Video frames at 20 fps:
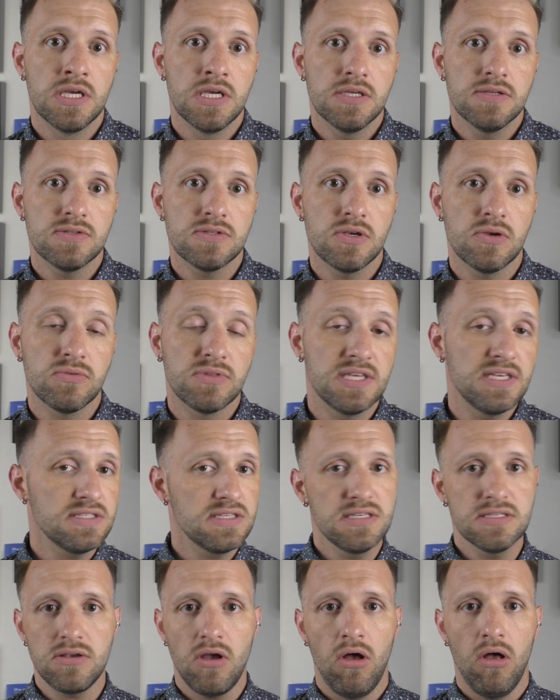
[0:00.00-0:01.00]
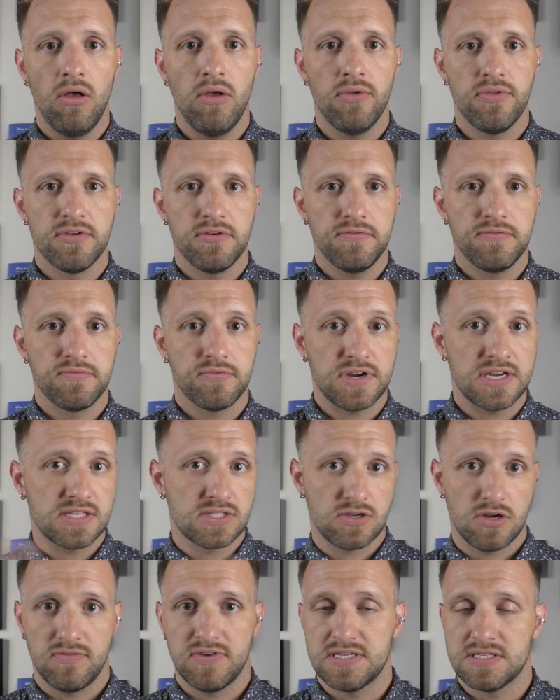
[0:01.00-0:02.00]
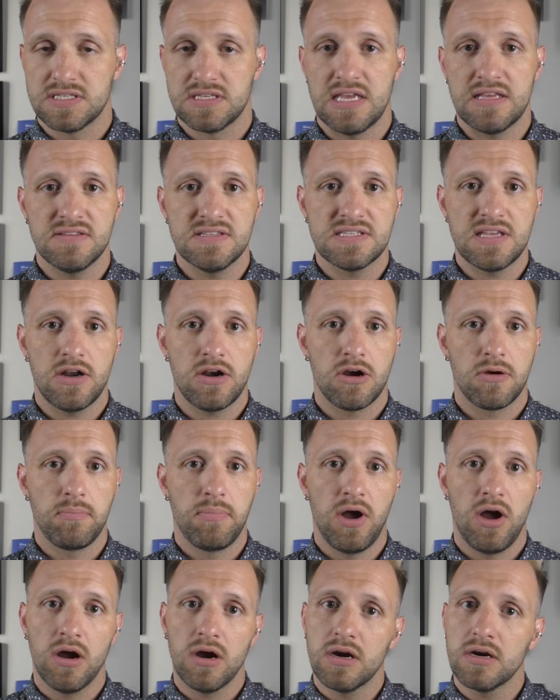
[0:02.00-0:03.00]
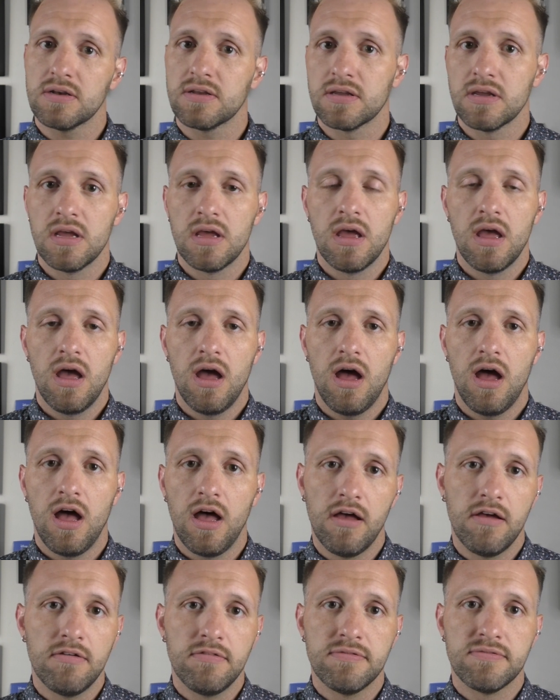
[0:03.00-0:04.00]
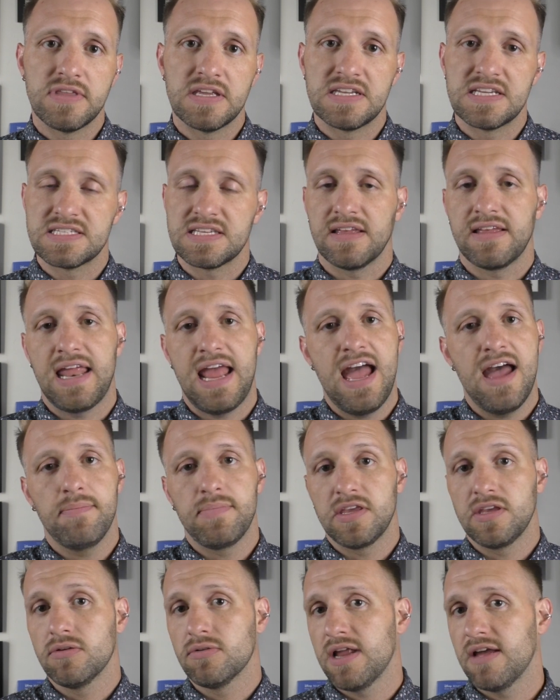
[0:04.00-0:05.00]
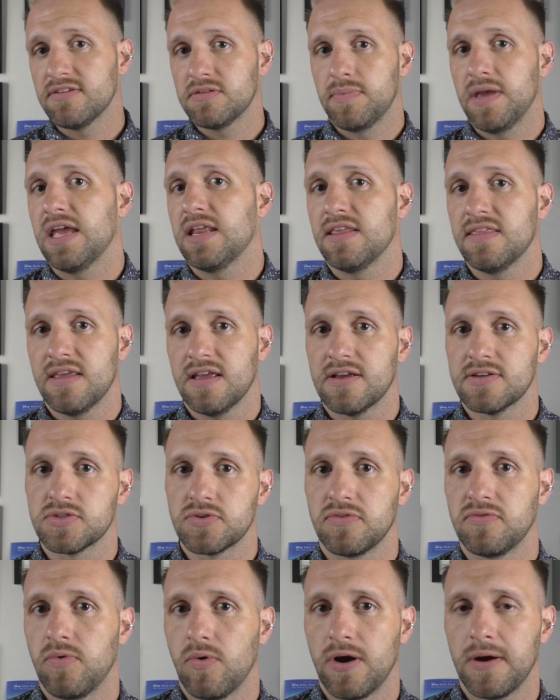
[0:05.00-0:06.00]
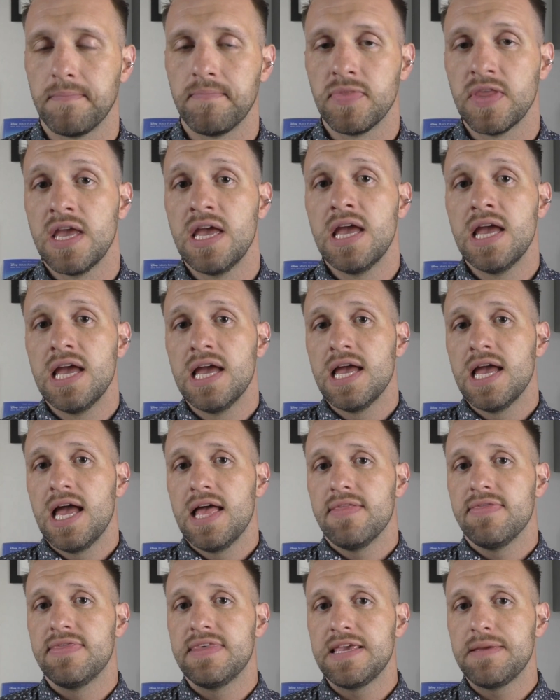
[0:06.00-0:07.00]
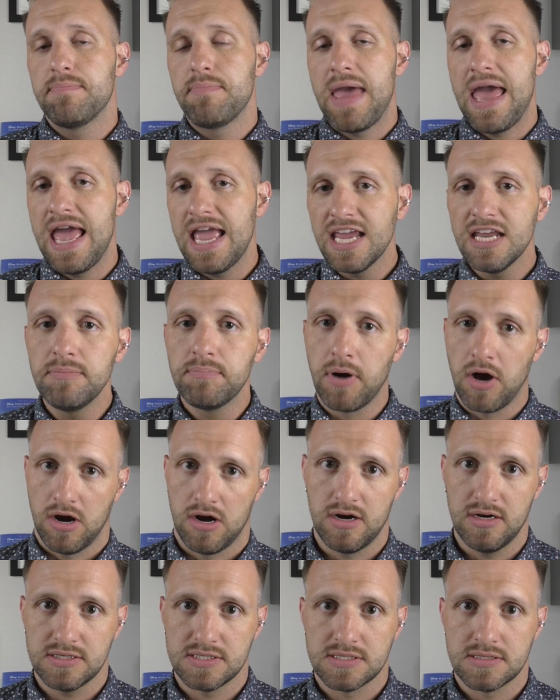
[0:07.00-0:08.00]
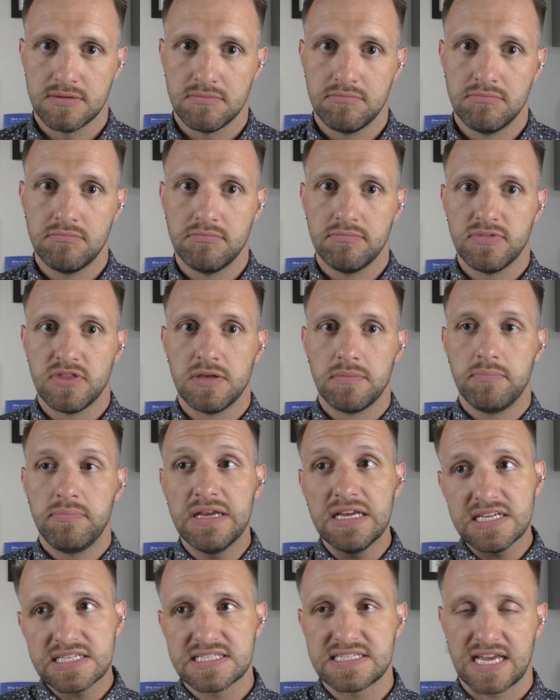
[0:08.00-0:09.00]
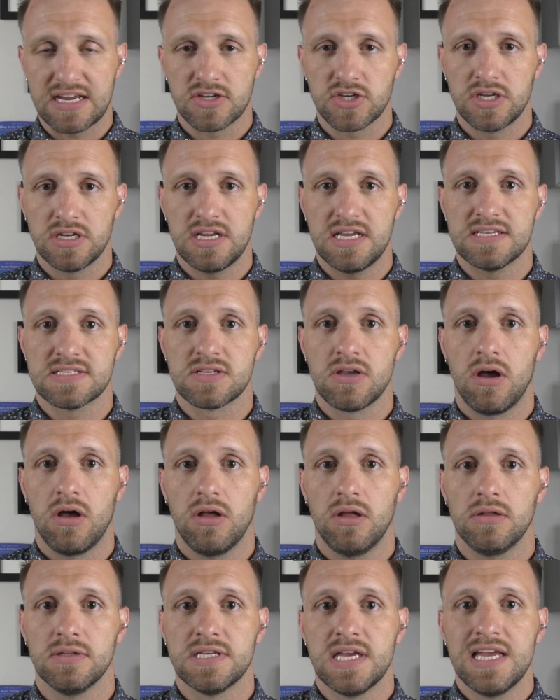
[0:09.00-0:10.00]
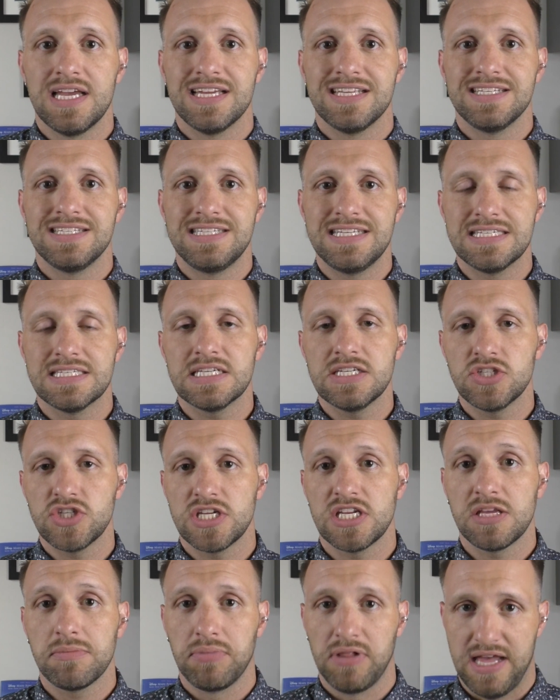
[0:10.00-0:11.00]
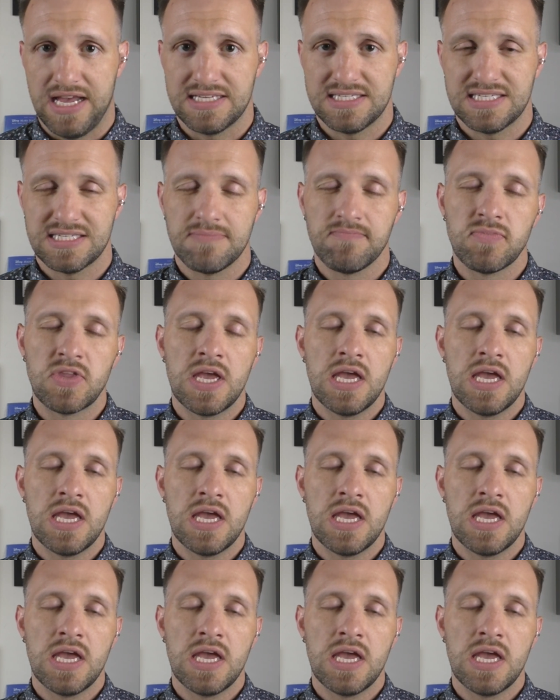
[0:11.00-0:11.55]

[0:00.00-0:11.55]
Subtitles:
So this is all the free service, things that are part of the Disneyland app that you don't have to pay anything extra for. The paid part, the biggest section, is called Disney Genie Plus.